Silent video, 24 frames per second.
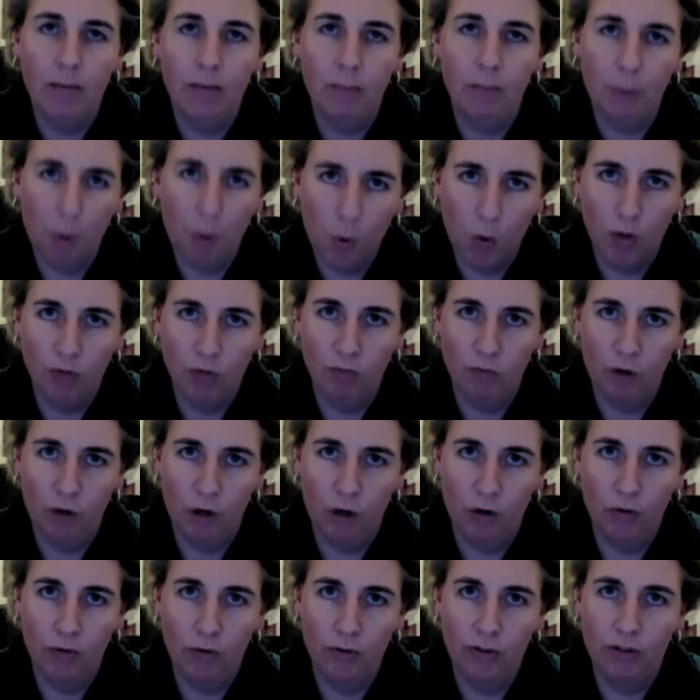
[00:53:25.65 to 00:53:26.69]
important
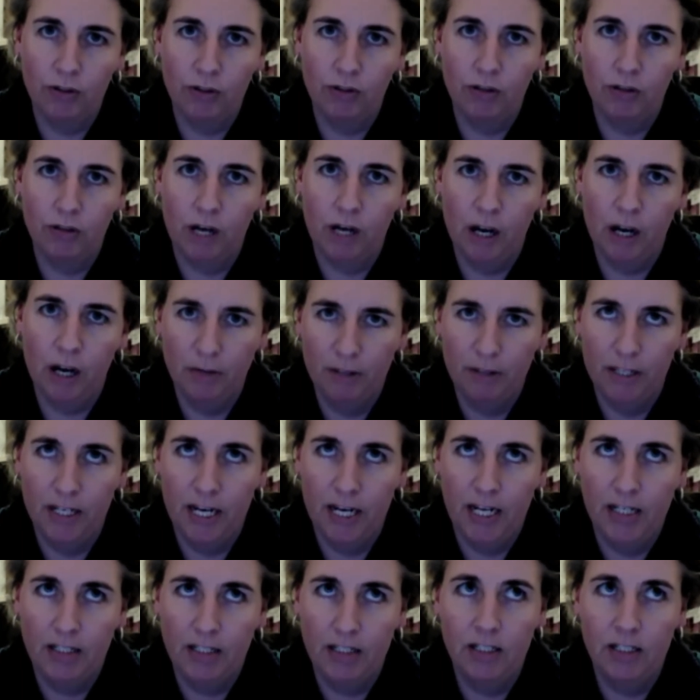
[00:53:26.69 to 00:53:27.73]
roles over the
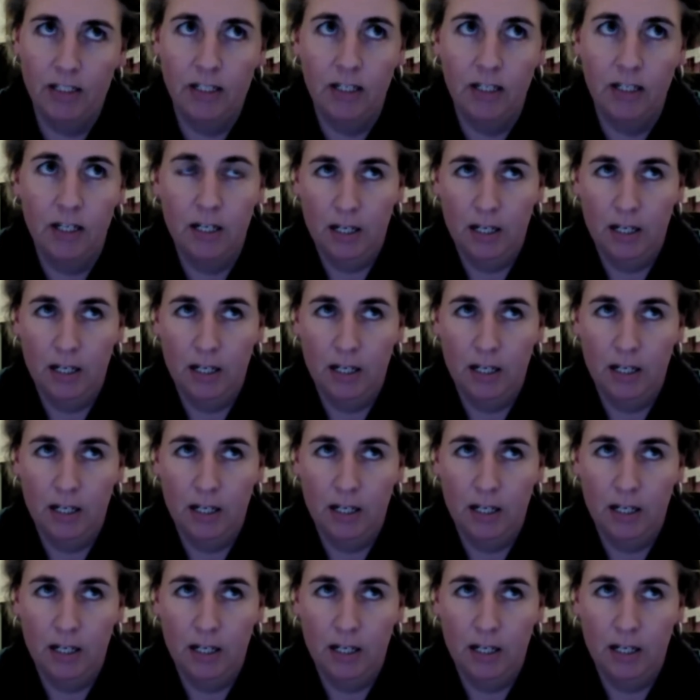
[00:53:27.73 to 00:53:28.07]
next